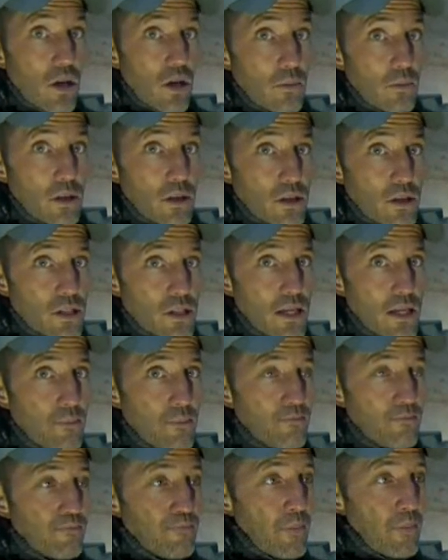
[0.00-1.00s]
disturbing to
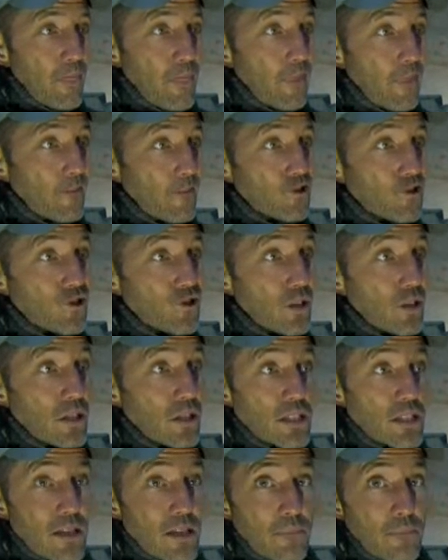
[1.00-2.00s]
see. And
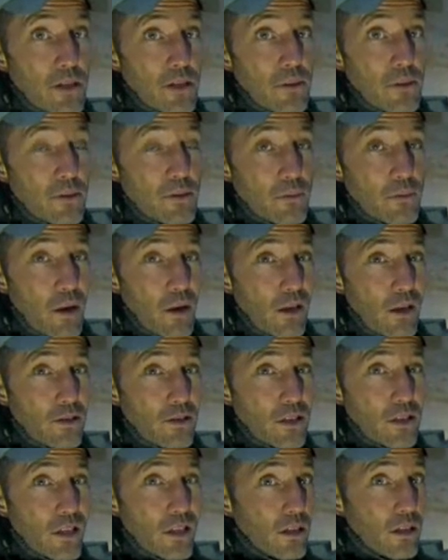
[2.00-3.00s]
certainly, sometimes the
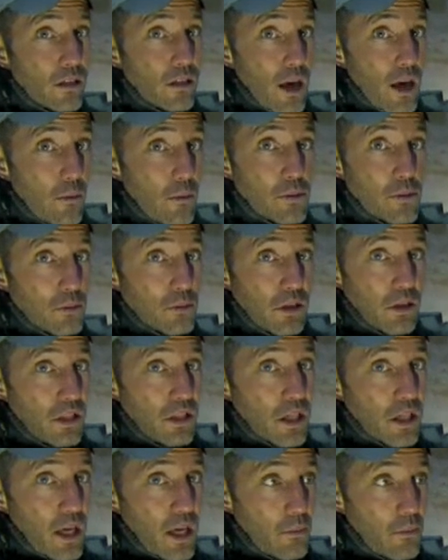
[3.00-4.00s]
males that kill cubs
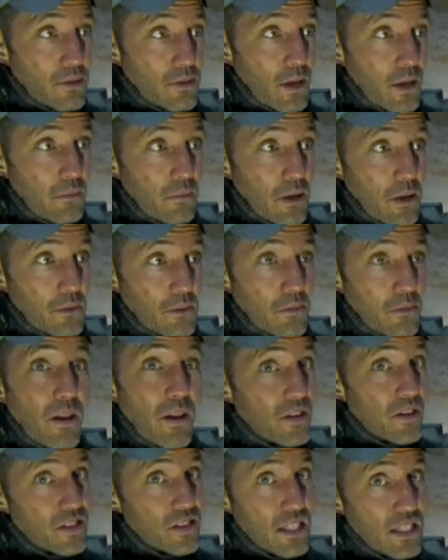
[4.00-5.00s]
will eat the cubs. Sometimes
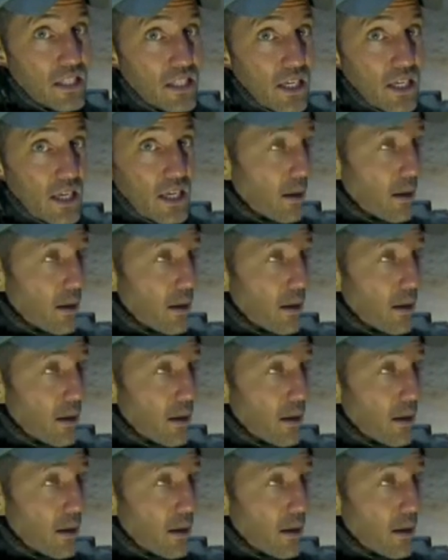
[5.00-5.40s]
mothers eat